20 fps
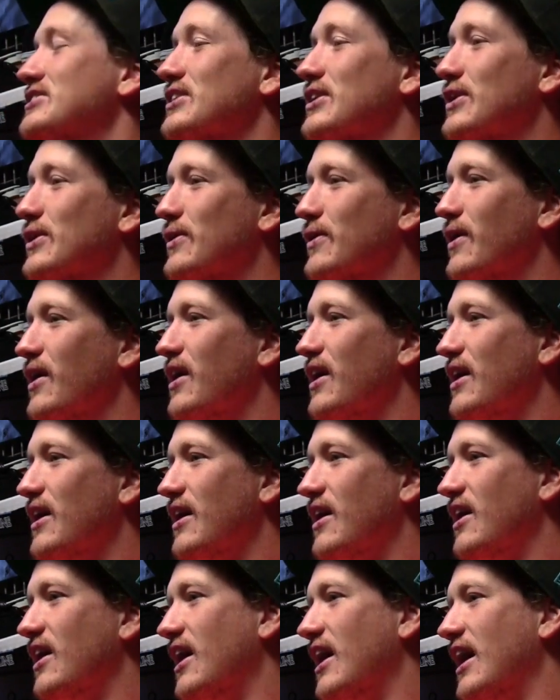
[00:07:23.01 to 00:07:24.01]
So
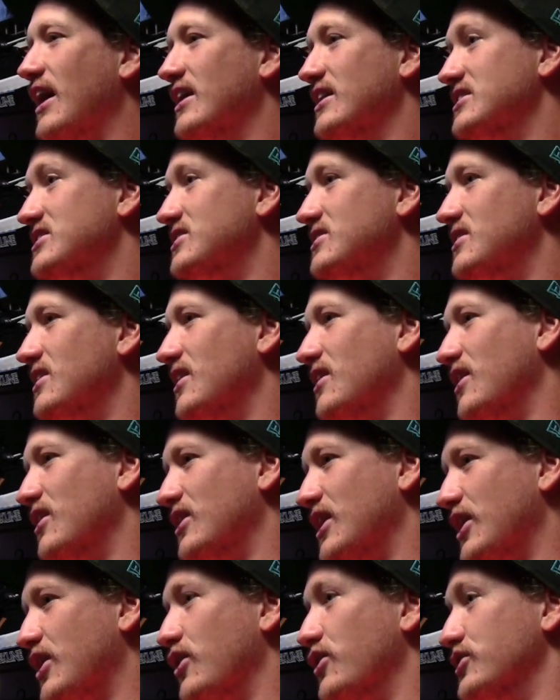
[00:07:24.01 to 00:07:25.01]

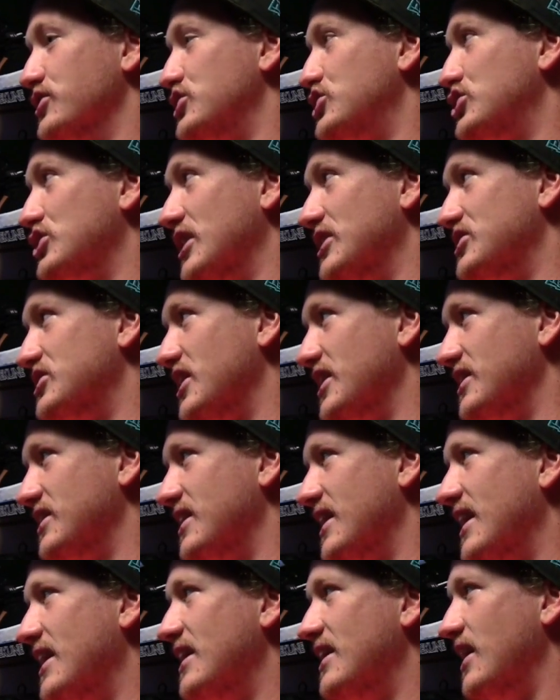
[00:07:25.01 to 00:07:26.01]
like, on a stretch
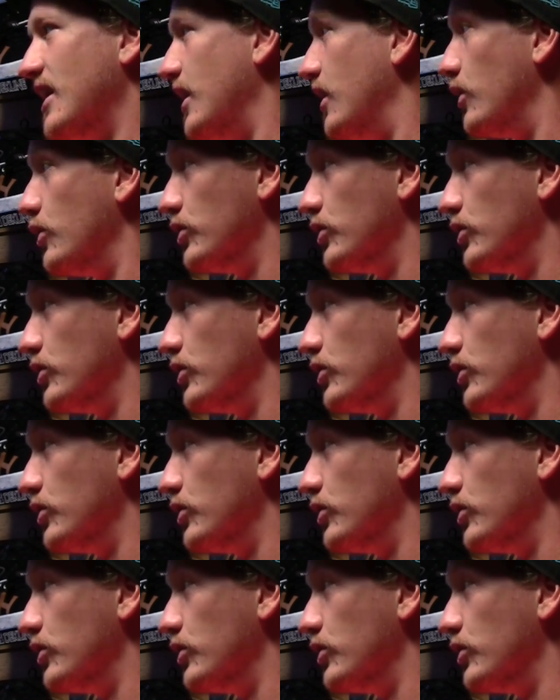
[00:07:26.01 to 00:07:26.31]
like that,